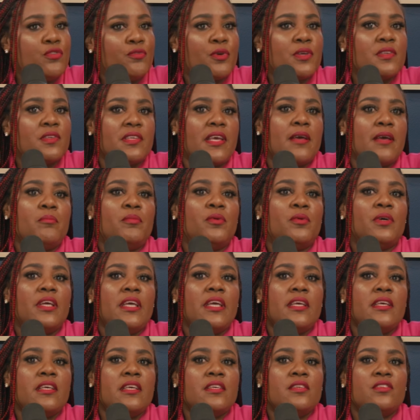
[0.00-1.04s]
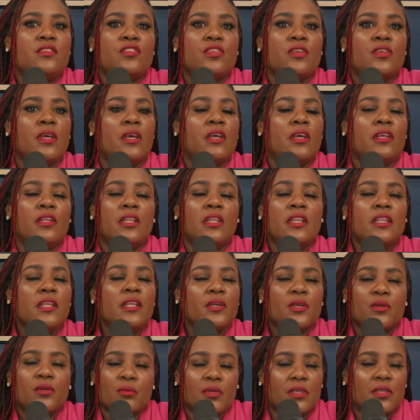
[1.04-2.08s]
for example, is
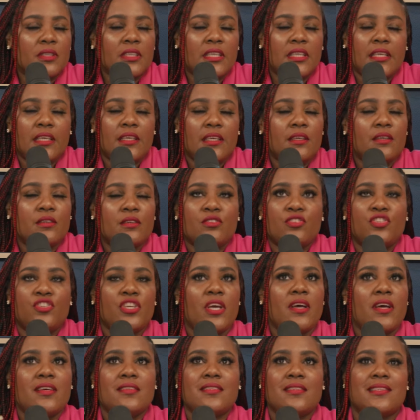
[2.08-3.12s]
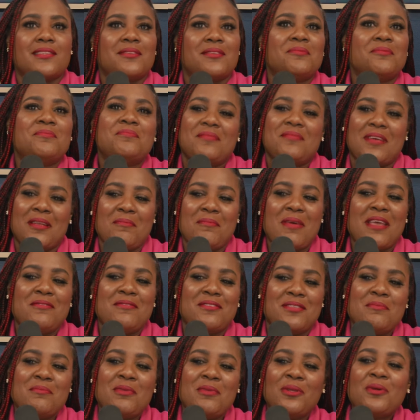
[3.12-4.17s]
literally just, and it may
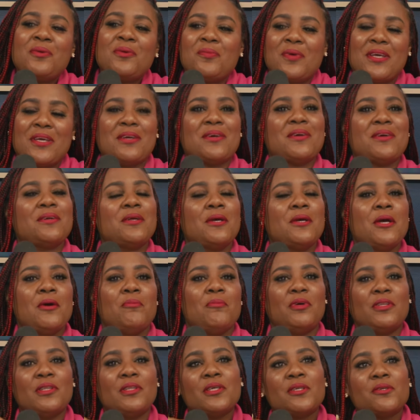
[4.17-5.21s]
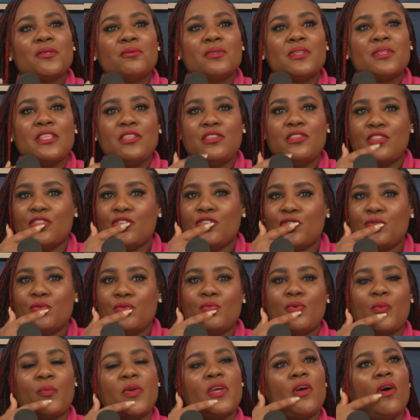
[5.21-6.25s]
seem a little weird, but literally you can do
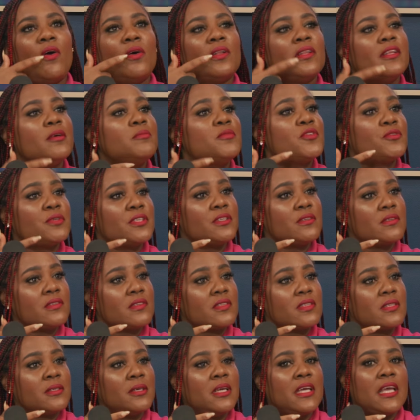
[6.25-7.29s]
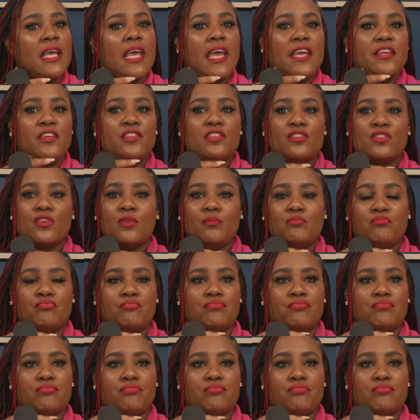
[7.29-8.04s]
what we call lip trills, and you just go